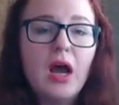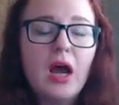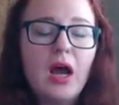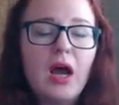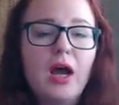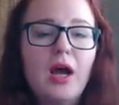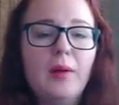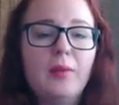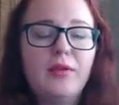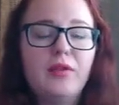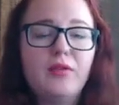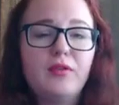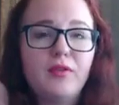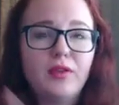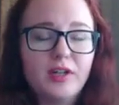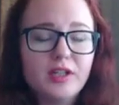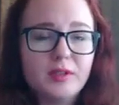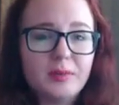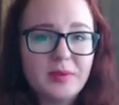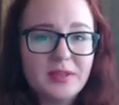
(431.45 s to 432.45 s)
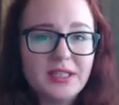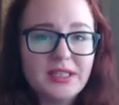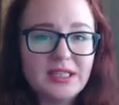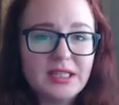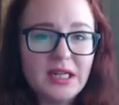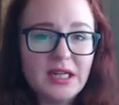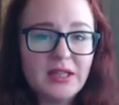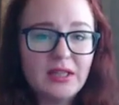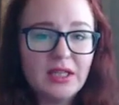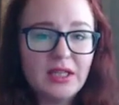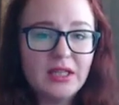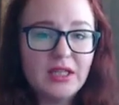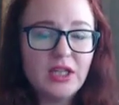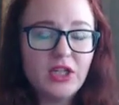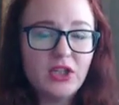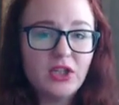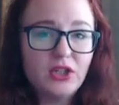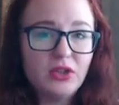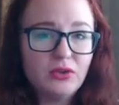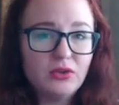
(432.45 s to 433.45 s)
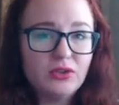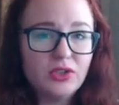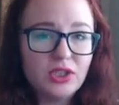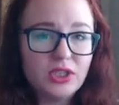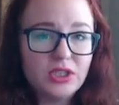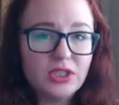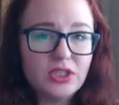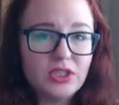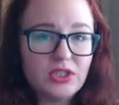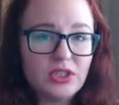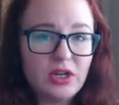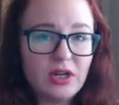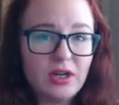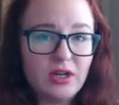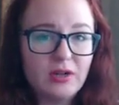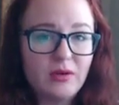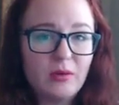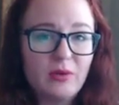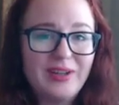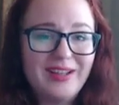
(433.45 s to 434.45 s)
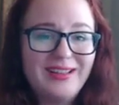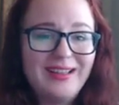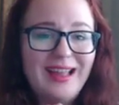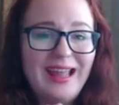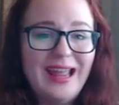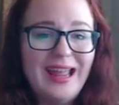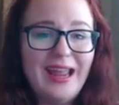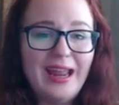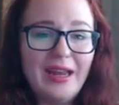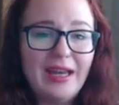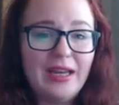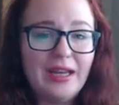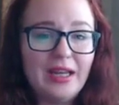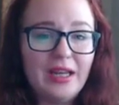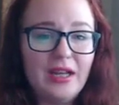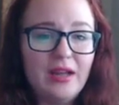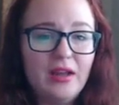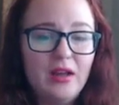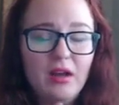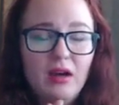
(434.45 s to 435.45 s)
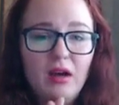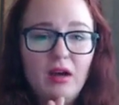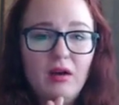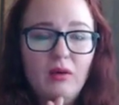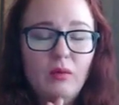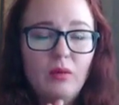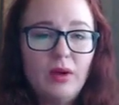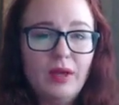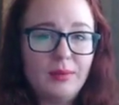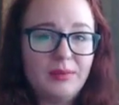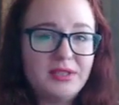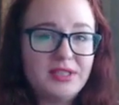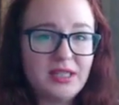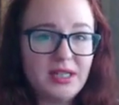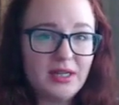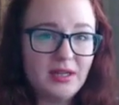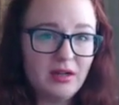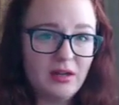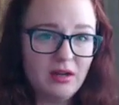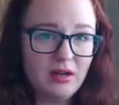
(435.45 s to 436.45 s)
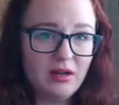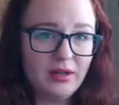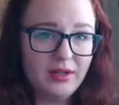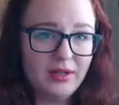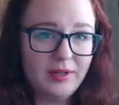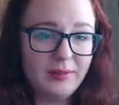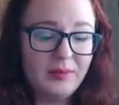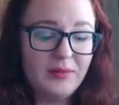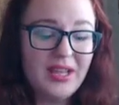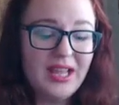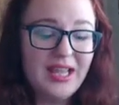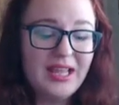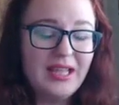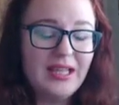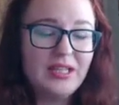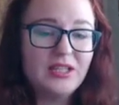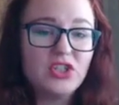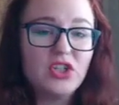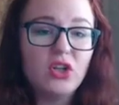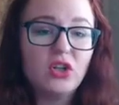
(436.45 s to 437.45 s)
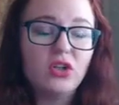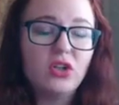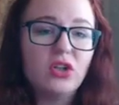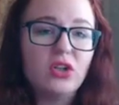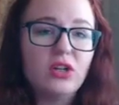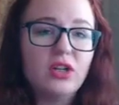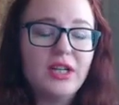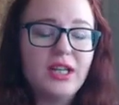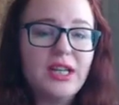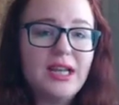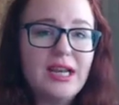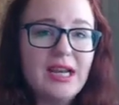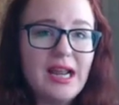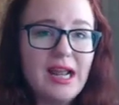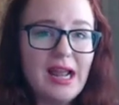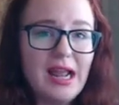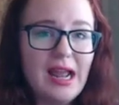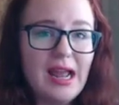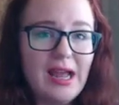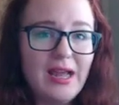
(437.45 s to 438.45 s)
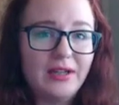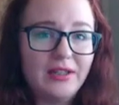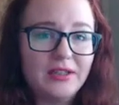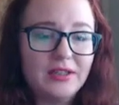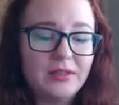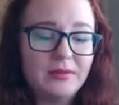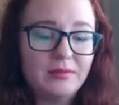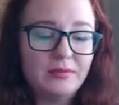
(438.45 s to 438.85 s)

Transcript: The first place that I think that you should start with any website audit is looking at